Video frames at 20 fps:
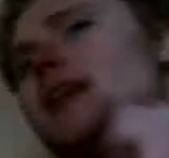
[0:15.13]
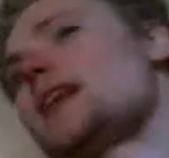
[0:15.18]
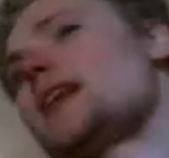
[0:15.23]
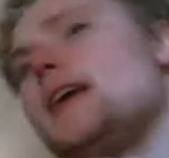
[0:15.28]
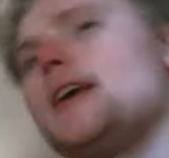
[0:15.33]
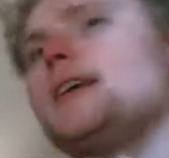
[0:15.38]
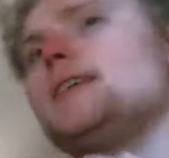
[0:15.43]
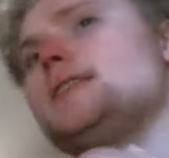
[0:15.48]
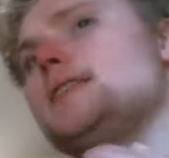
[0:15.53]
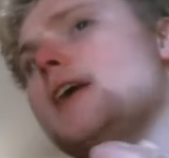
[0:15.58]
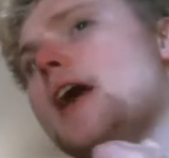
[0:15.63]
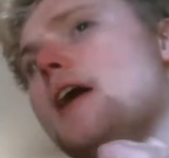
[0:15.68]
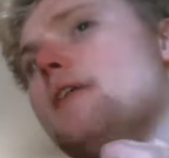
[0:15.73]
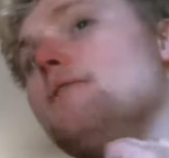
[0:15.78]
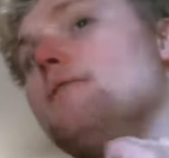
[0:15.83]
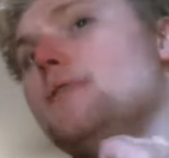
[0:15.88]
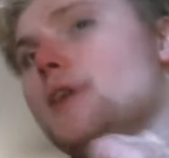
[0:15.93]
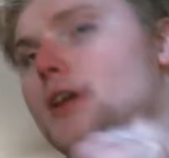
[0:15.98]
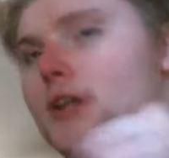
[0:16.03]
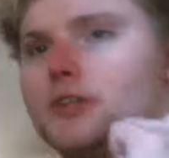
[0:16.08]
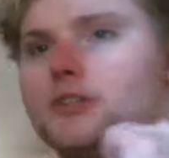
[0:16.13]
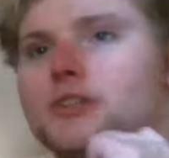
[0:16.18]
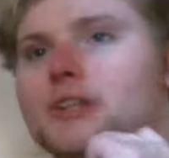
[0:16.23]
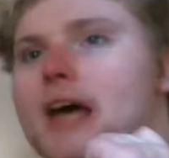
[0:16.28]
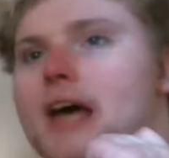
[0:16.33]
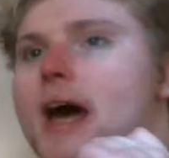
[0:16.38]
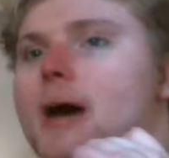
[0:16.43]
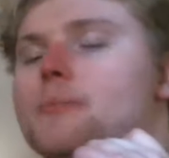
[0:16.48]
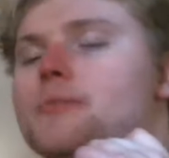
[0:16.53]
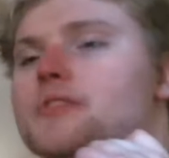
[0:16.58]
is
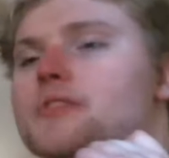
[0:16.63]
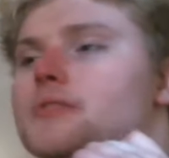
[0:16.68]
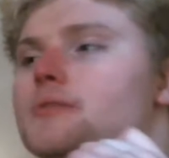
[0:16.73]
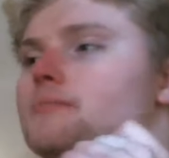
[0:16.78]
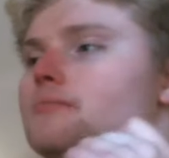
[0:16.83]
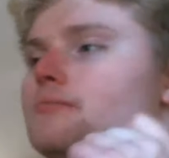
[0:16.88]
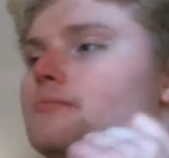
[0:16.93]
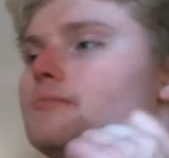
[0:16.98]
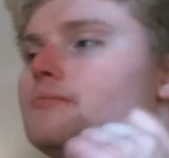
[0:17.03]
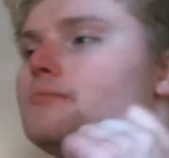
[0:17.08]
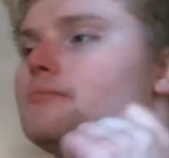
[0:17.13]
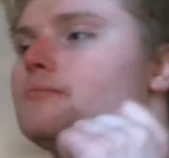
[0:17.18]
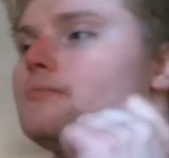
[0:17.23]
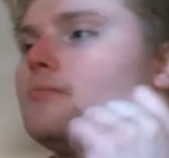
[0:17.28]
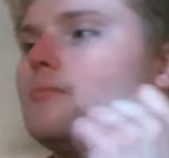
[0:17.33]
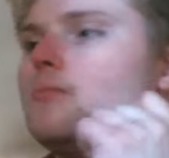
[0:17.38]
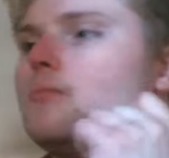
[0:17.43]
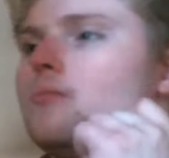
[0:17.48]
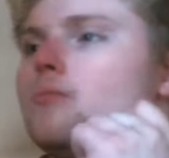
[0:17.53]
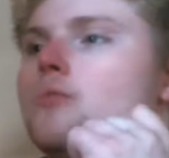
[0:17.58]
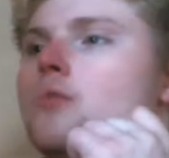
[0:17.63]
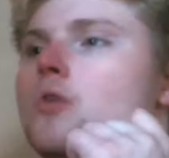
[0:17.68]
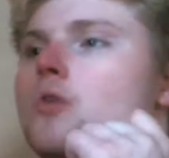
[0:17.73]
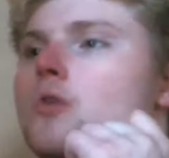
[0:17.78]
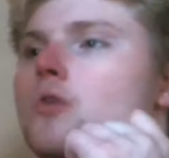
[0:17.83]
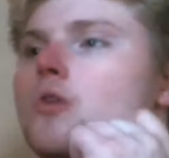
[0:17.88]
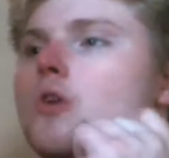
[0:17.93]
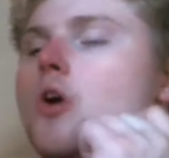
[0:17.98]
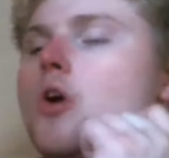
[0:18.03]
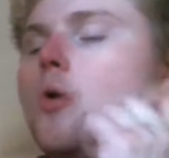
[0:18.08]
Villager Labs?
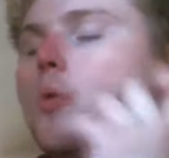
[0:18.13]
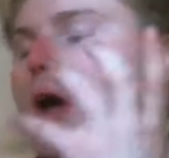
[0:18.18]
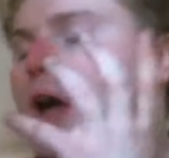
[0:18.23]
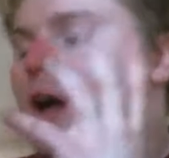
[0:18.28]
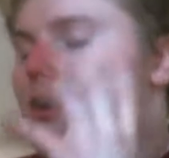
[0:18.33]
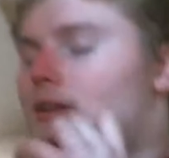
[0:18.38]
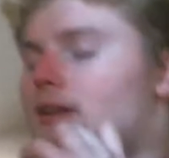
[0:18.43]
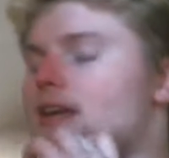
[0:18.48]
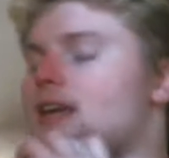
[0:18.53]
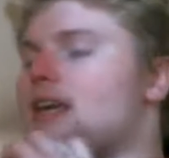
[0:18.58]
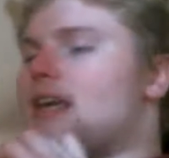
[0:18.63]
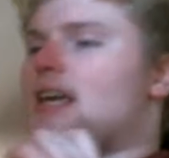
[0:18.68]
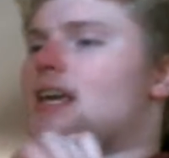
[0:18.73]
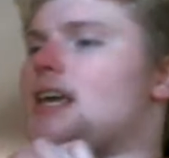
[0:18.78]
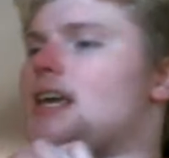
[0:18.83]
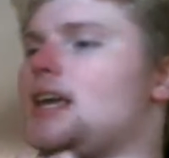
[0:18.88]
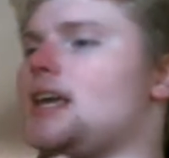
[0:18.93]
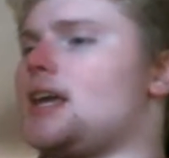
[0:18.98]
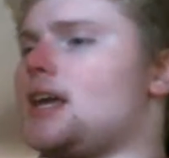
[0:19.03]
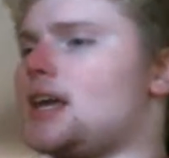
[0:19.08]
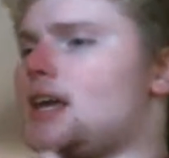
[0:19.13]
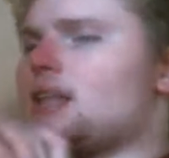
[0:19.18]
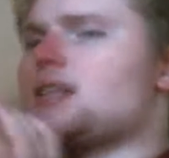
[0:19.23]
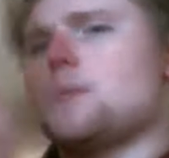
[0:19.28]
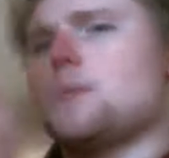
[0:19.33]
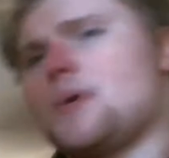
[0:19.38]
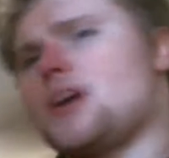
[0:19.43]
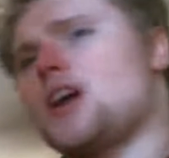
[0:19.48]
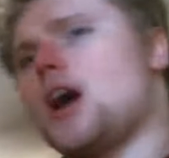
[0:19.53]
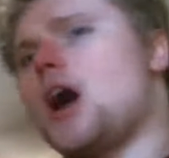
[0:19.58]
Well,
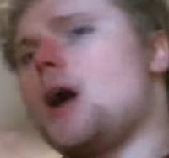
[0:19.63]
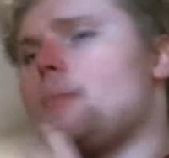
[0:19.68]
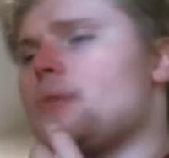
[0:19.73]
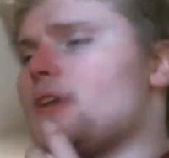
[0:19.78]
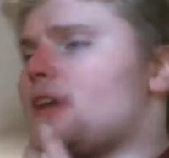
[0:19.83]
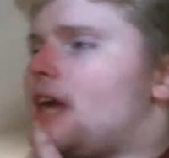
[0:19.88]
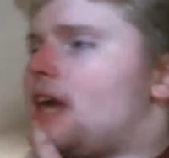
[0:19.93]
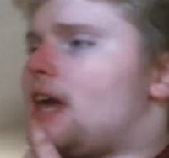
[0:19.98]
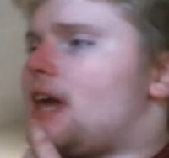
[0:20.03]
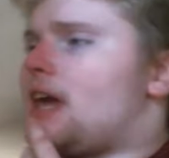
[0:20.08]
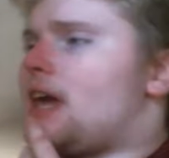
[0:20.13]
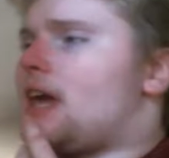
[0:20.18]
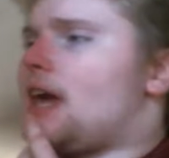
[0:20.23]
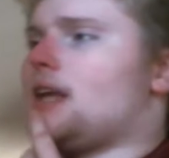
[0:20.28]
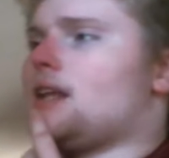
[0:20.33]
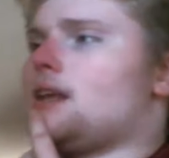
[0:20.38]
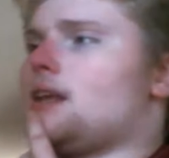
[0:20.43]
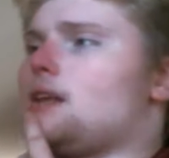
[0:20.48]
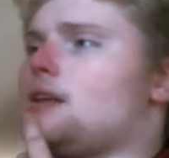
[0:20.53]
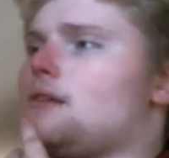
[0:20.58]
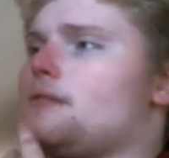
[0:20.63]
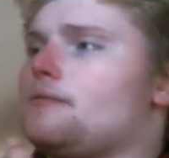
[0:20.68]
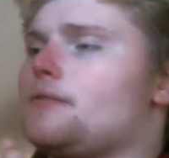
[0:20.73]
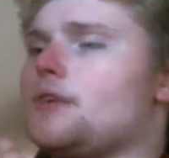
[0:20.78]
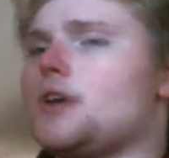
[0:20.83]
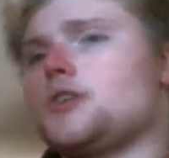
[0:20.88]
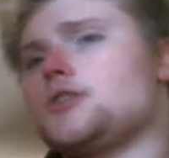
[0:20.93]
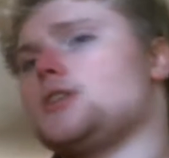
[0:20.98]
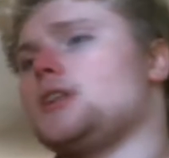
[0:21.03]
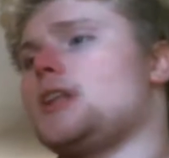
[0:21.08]
it's a bit complicated.
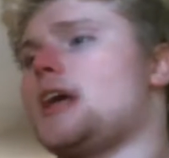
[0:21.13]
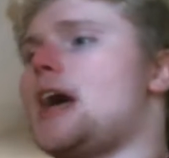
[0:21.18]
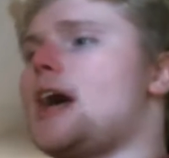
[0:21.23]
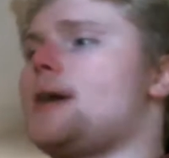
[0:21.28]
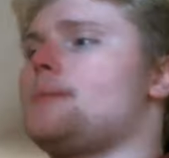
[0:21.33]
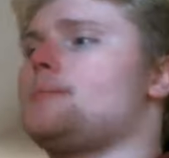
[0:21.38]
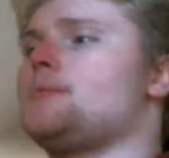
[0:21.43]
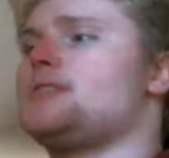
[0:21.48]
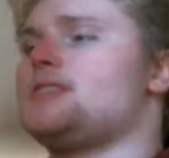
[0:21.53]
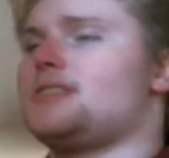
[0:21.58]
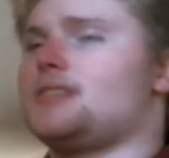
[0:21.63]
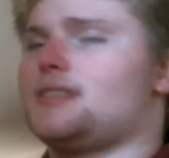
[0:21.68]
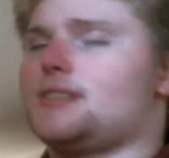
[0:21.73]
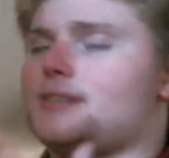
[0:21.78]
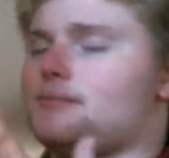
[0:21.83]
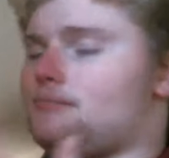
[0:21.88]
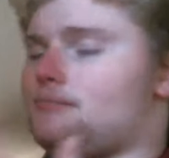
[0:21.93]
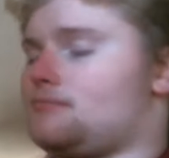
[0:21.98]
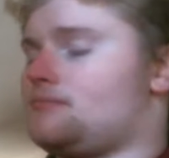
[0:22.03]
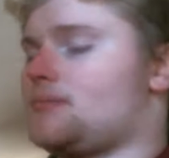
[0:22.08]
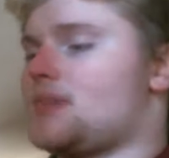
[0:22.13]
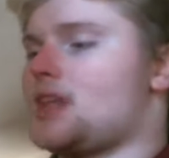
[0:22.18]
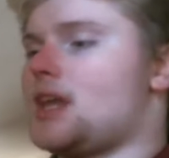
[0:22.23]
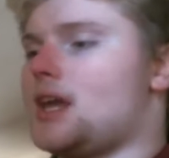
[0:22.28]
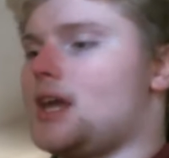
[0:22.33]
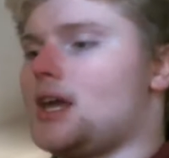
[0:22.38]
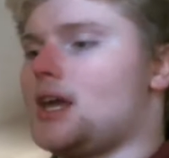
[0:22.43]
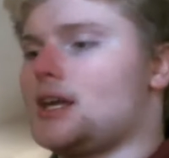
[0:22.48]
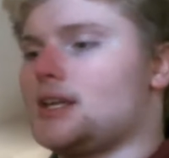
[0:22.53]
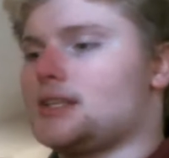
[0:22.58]
Villager Labs
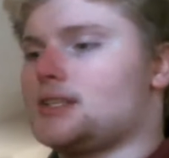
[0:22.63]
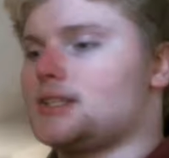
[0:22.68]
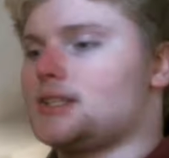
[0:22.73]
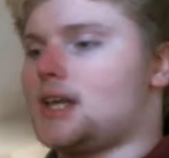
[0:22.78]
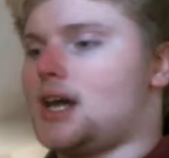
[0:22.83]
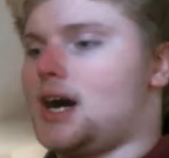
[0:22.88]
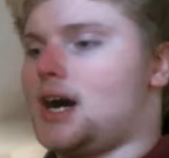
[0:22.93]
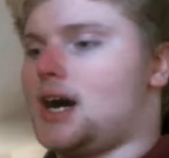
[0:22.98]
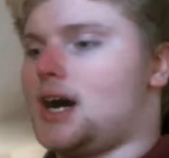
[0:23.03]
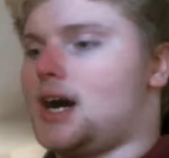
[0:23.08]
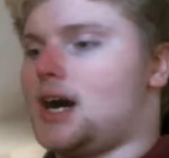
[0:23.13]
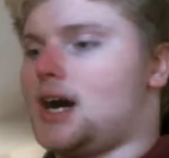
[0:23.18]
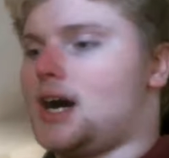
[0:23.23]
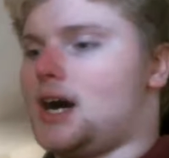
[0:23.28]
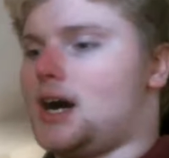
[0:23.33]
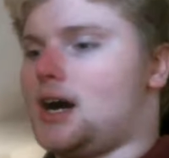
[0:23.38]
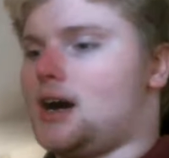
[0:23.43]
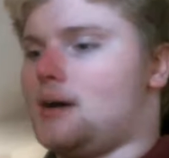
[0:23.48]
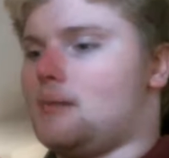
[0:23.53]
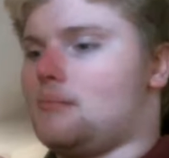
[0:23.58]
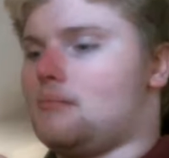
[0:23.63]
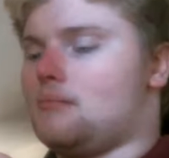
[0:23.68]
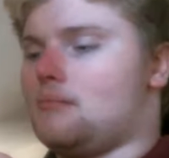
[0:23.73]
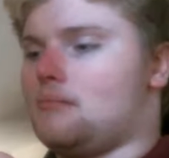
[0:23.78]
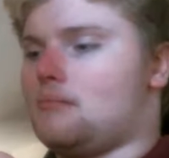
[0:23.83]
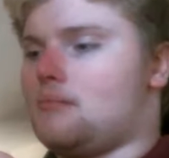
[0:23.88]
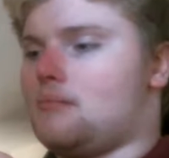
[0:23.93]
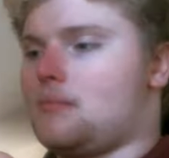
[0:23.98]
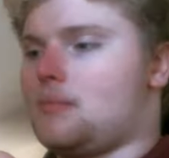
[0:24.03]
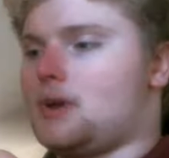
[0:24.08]
is
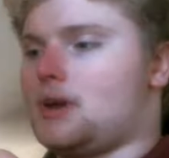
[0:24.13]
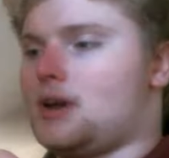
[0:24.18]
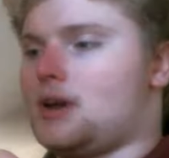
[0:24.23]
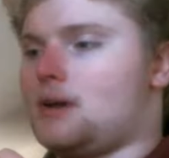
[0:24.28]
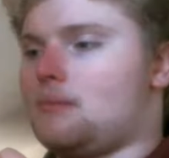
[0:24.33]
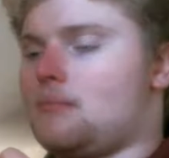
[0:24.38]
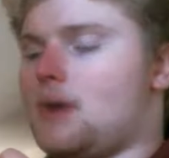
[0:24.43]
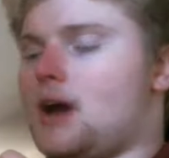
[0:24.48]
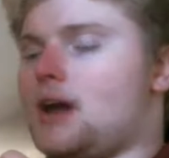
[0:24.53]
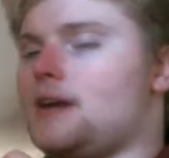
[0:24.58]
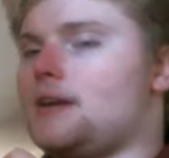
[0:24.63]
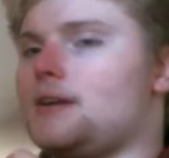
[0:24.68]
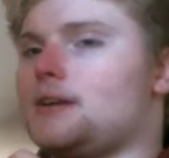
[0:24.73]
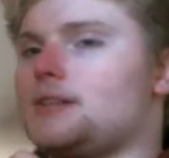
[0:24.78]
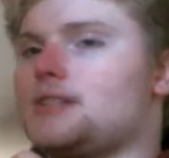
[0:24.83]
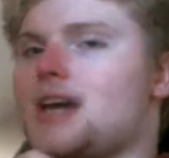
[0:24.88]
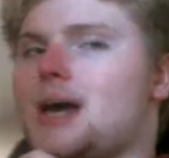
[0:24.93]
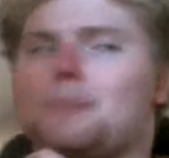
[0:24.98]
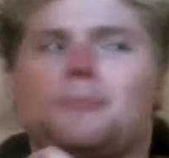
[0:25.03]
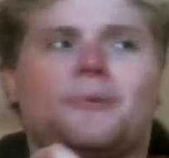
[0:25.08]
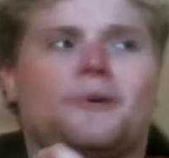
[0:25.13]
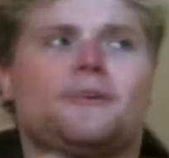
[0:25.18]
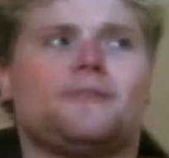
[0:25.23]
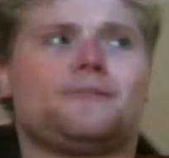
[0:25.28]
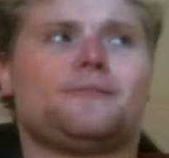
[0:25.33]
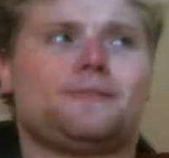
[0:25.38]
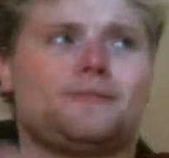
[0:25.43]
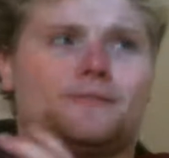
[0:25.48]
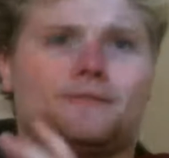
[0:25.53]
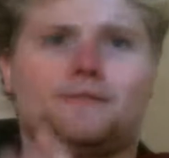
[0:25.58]
my type
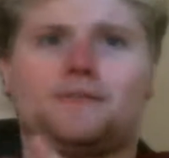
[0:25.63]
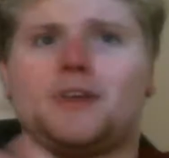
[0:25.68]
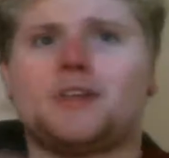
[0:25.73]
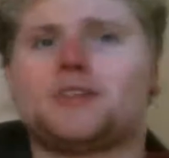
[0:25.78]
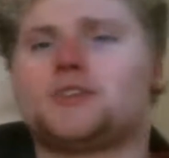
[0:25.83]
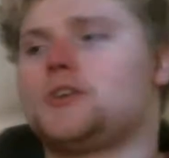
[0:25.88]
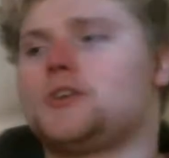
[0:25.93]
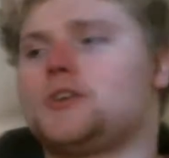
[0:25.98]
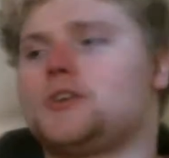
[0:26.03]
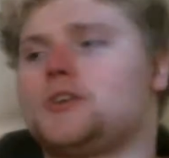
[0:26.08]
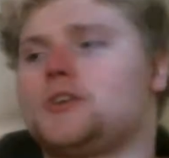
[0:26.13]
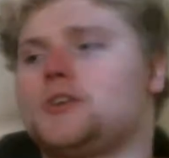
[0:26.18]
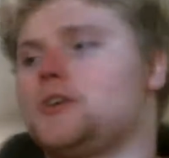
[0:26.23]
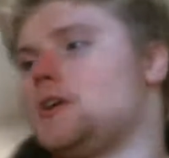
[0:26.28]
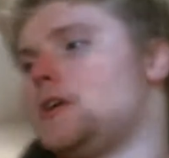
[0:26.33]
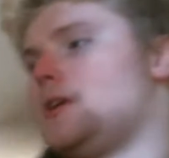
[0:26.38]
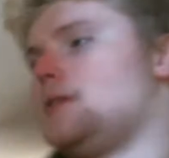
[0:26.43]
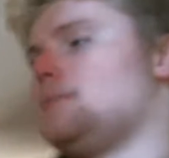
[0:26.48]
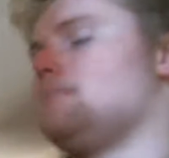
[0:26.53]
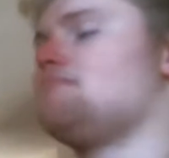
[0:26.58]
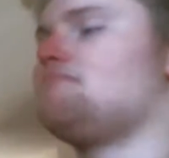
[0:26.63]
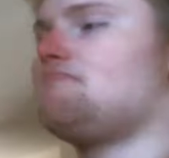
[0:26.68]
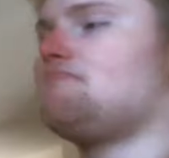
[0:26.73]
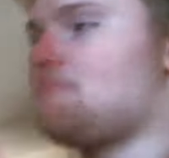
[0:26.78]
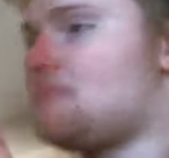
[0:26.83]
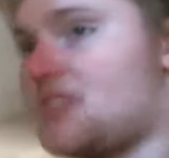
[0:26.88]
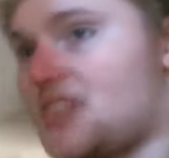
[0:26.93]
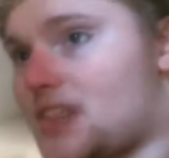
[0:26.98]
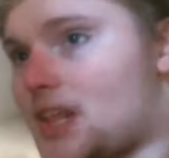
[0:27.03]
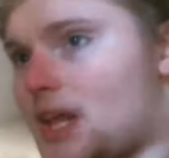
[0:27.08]
of feature
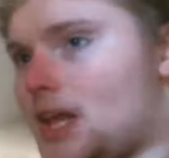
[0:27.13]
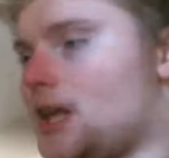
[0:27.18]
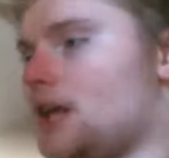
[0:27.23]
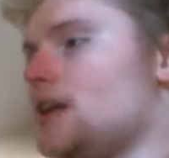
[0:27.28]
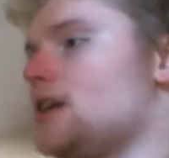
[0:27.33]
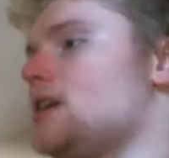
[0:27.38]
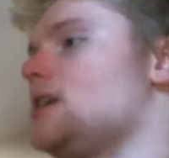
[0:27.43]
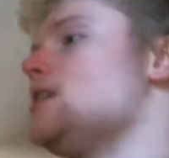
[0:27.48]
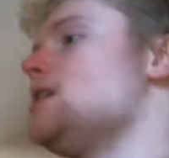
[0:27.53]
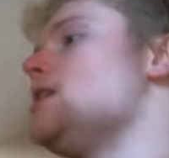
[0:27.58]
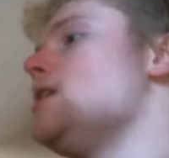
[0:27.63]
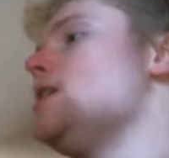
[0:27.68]
thing